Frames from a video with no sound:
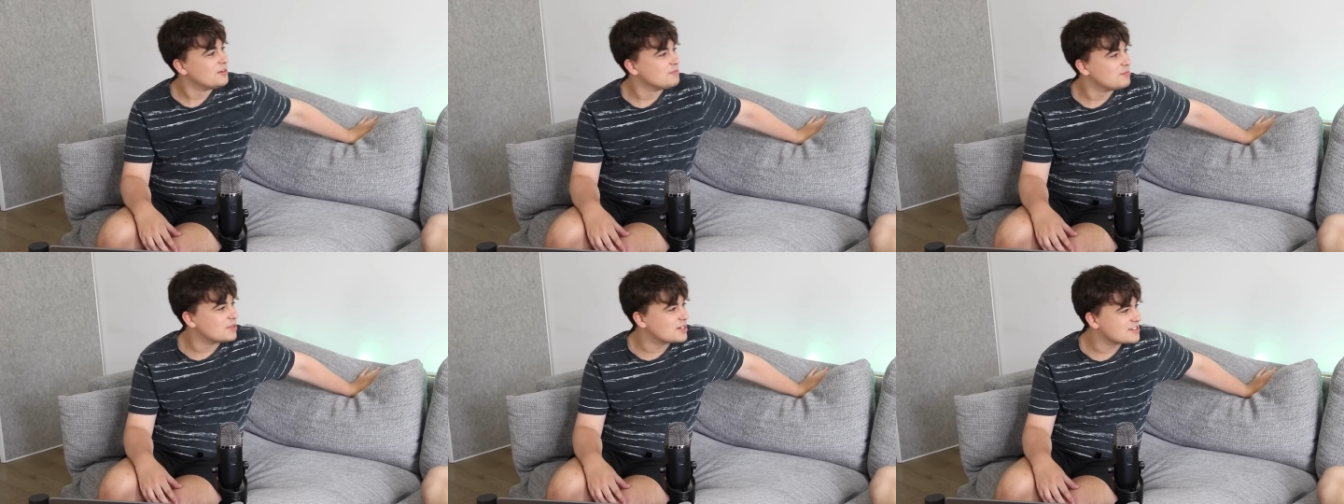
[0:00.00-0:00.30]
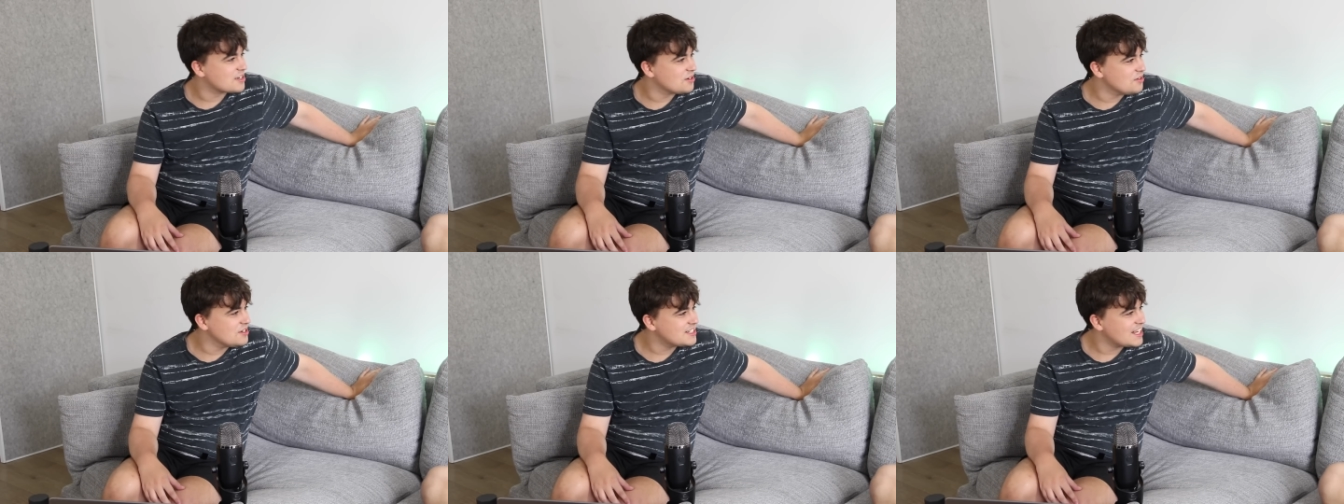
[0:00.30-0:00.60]
because
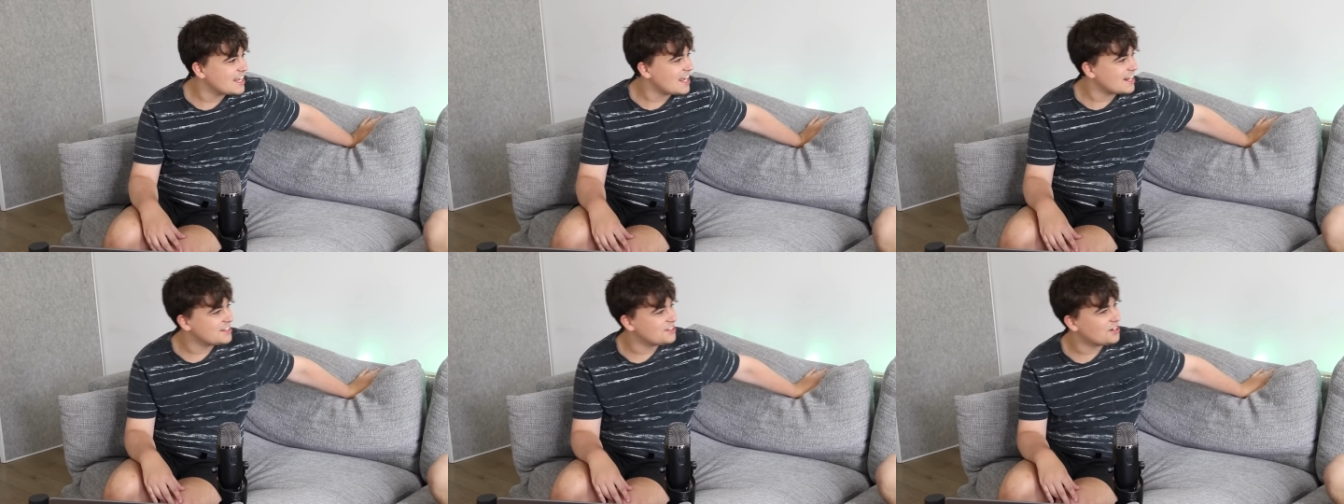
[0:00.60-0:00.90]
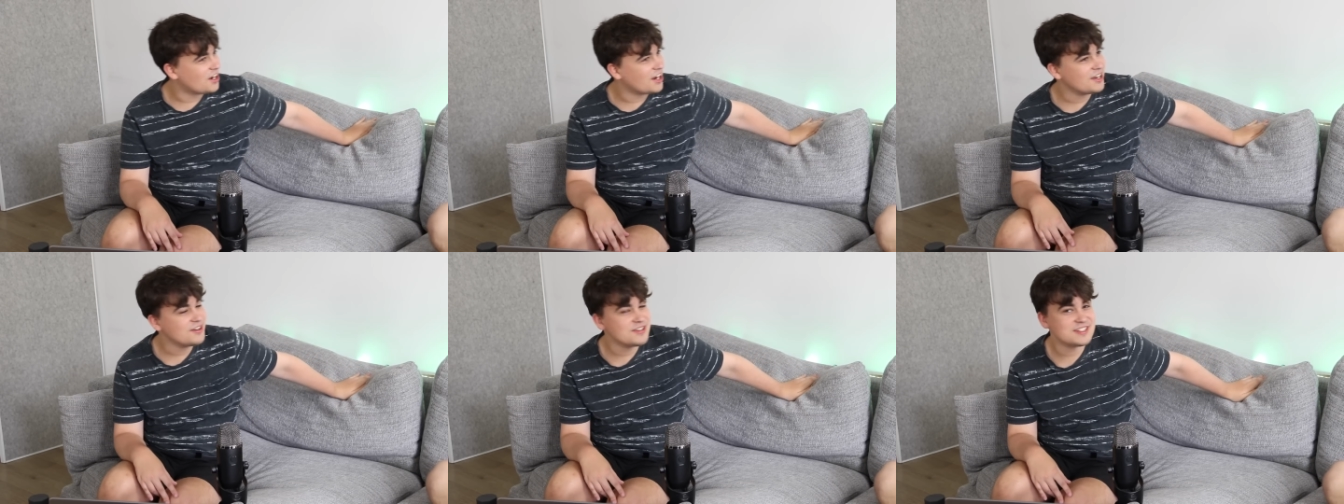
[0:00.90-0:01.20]
I always get, you
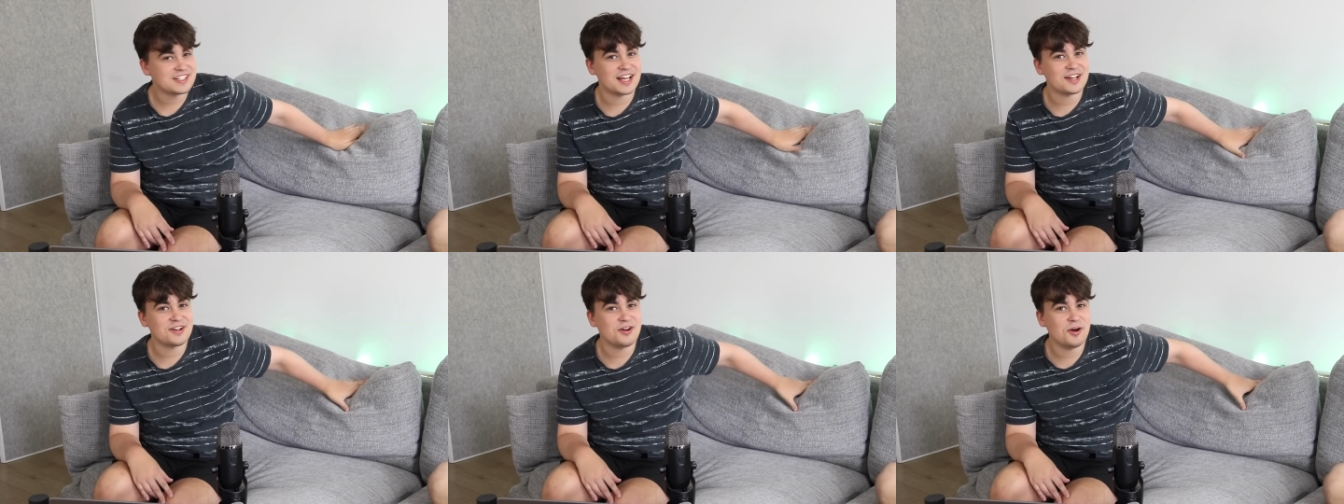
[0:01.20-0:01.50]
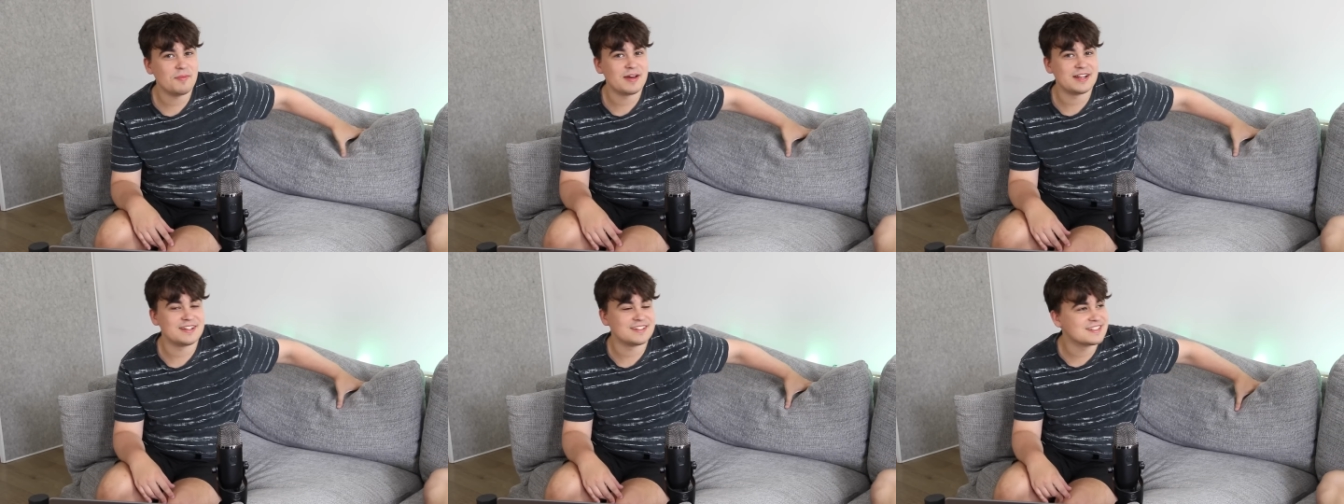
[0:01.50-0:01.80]
know, I always get
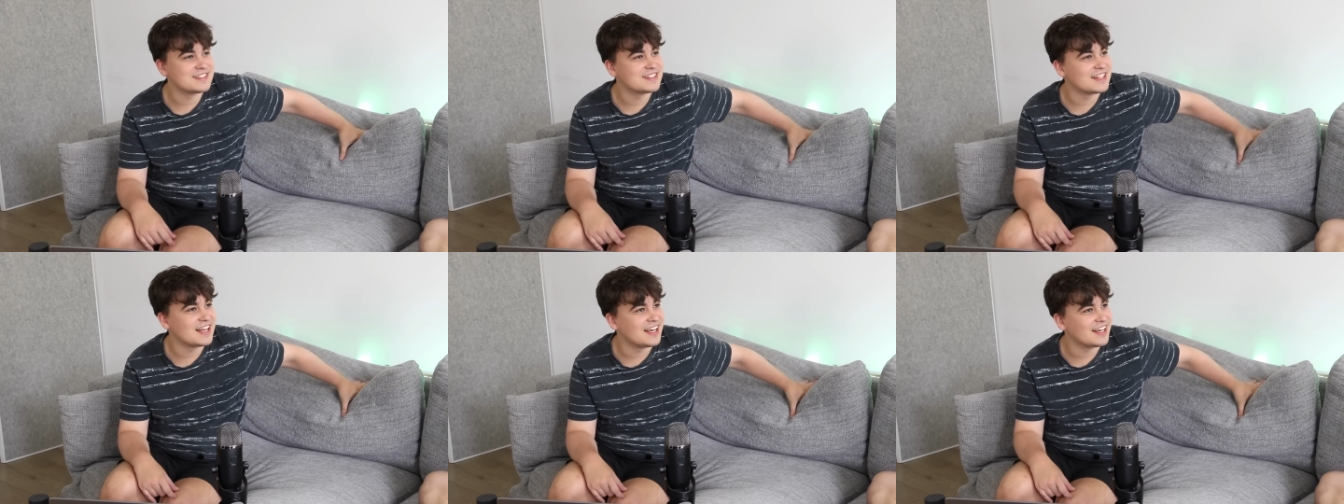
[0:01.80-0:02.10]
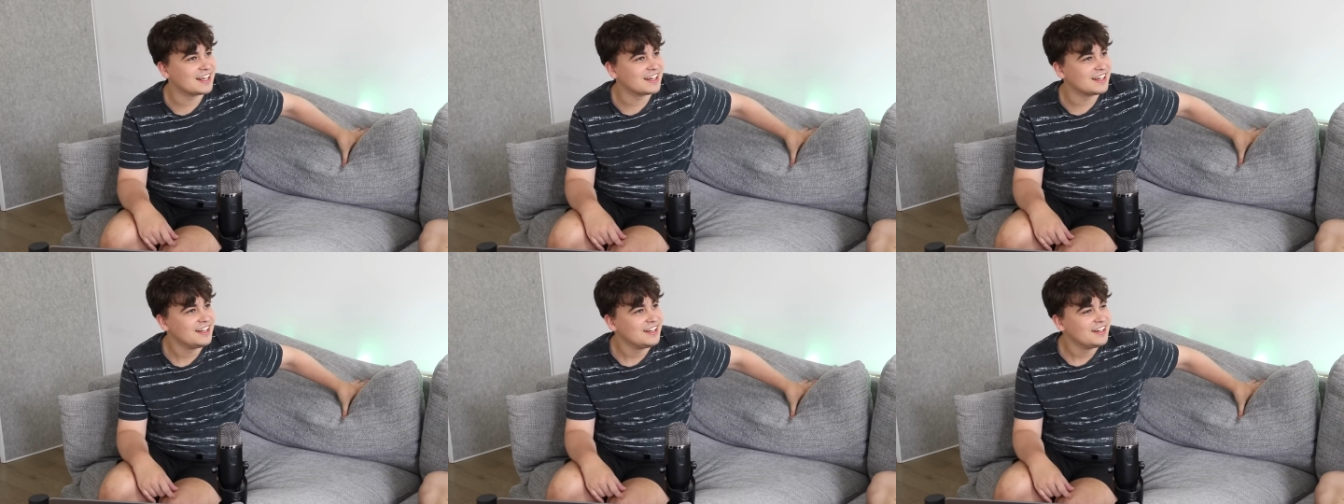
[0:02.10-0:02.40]
comments
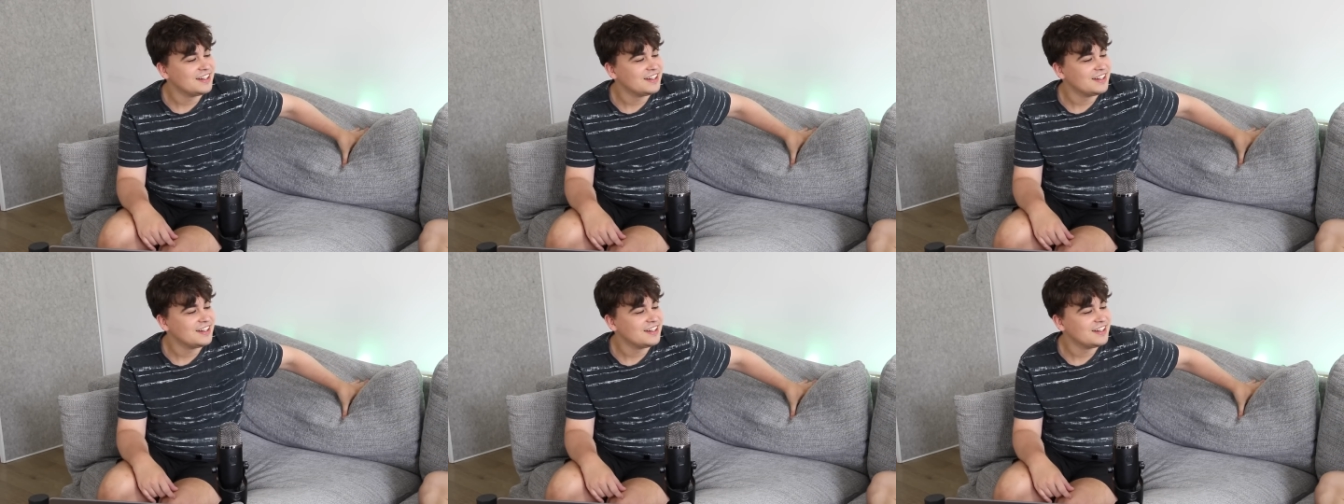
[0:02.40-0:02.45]
saying,